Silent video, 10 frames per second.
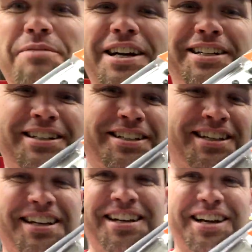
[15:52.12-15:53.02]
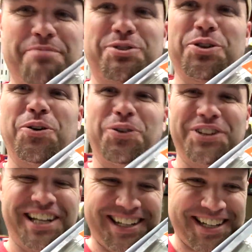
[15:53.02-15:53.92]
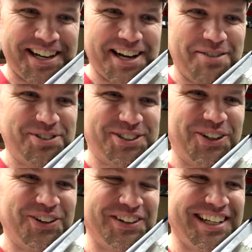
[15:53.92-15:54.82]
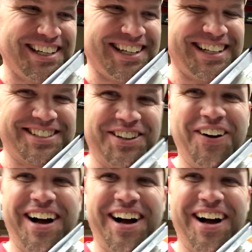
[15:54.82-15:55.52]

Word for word: it's huge. Why is it so big? It's so big. It's so